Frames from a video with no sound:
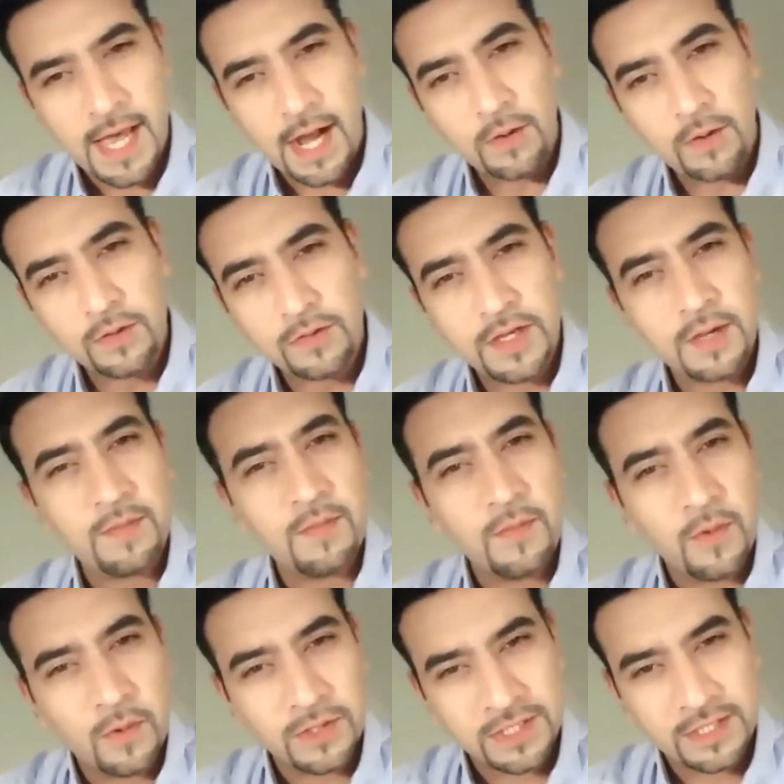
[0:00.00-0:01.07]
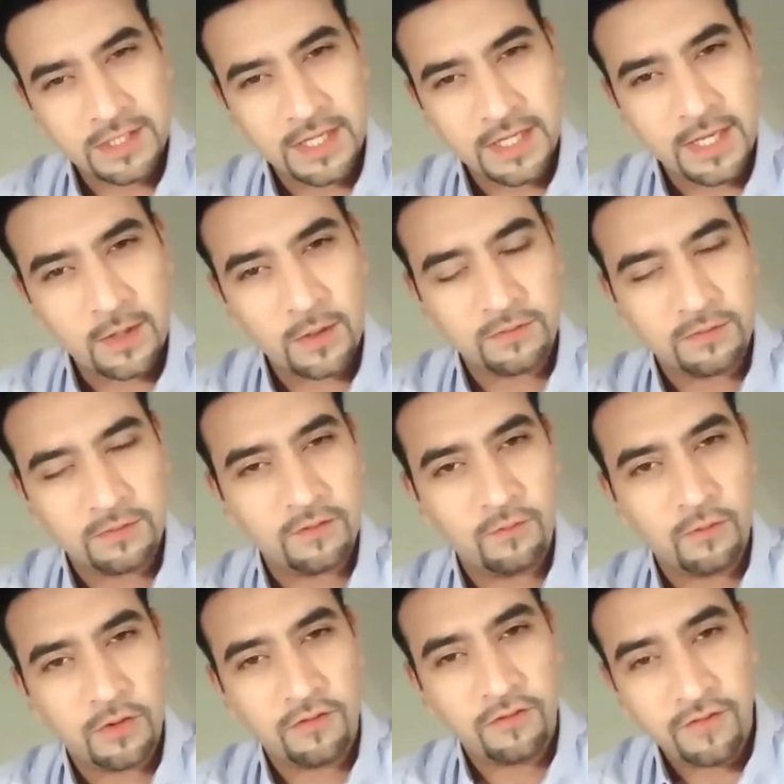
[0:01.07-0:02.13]
how do you think most CEOs
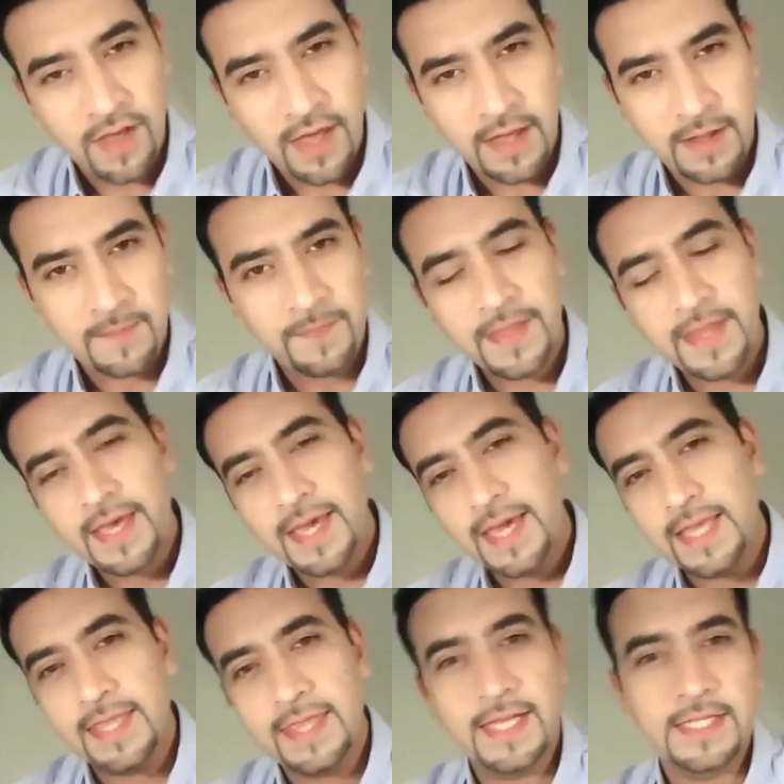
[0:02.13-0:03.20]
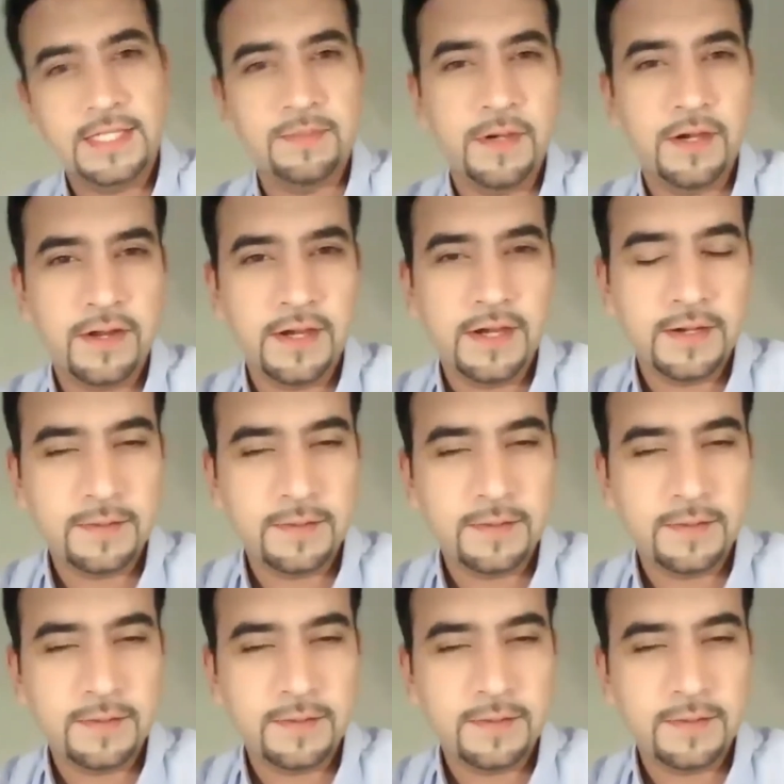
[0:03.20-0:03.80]
would fare in this period?